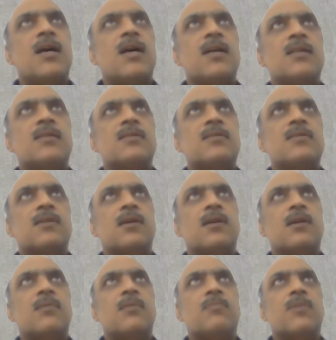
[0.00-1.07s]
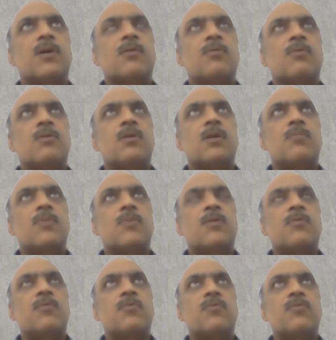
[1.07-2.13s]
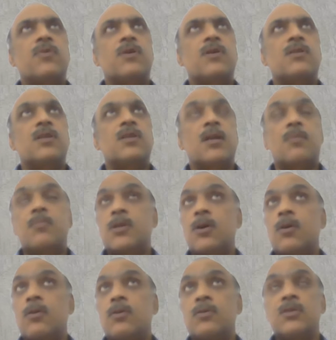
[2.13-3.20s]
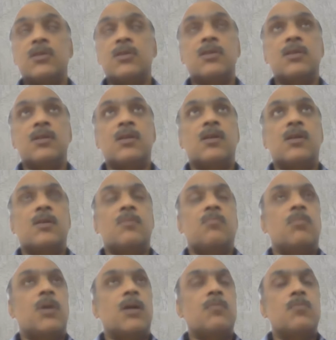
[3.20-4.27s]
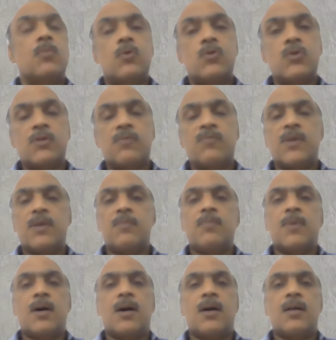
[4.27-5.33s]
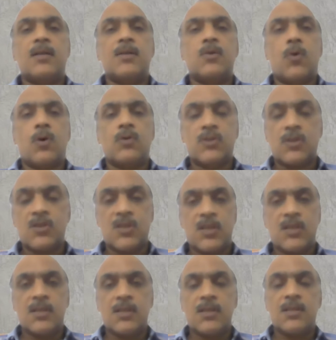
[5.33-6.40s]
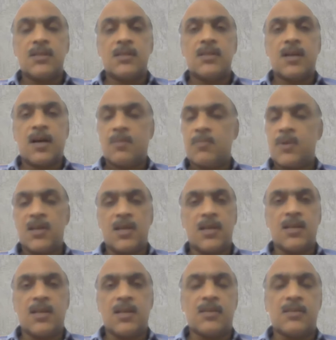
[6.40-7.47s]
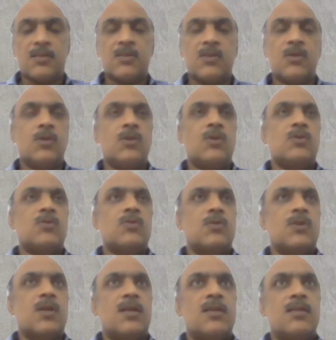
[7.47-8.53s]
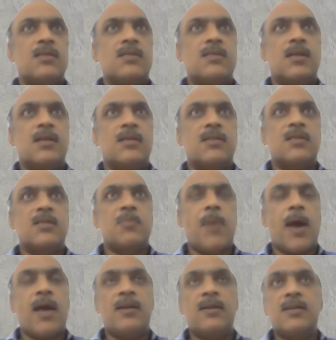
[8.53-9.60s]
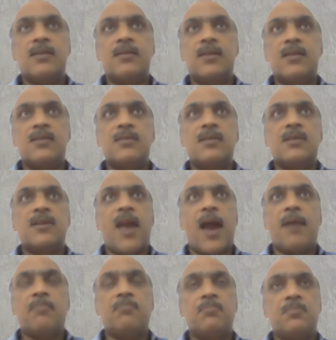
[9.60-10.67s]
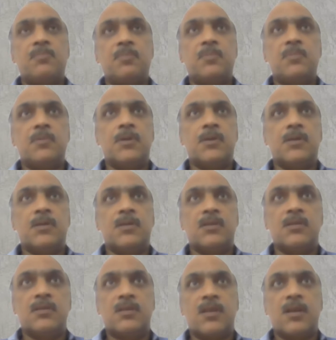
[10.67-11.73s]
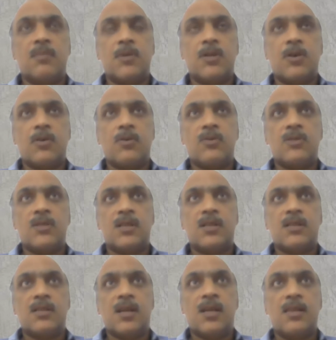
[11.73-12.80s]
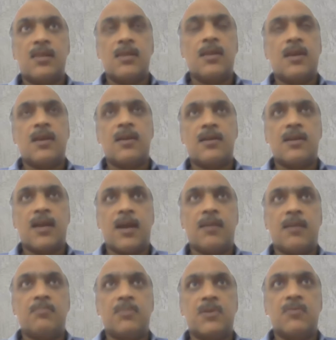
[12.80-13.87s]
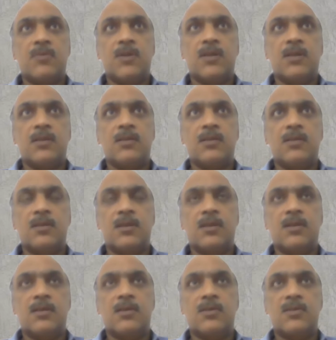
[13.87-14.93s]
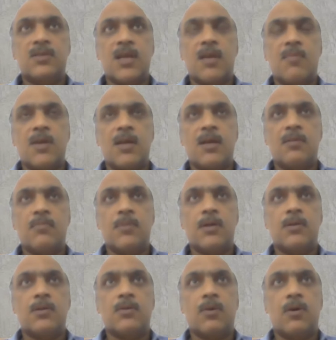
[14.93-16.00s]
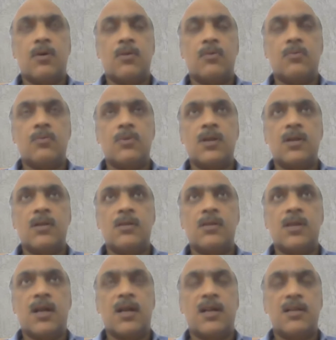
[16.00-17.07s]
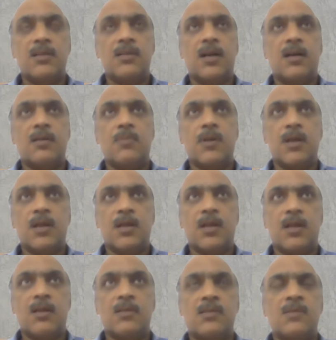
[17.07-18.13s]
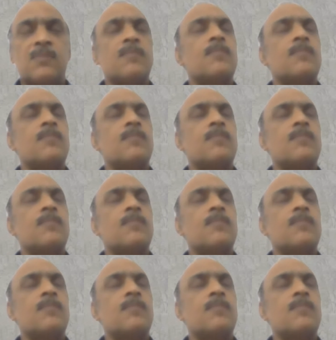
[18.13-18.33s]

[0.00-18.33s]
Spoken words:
has a good number of dermatologists, but most of them are concentrated in urban areas. So there is a disparity, there is a gap, dermatological healthcare gap between the semi-urban or rural and urban areas.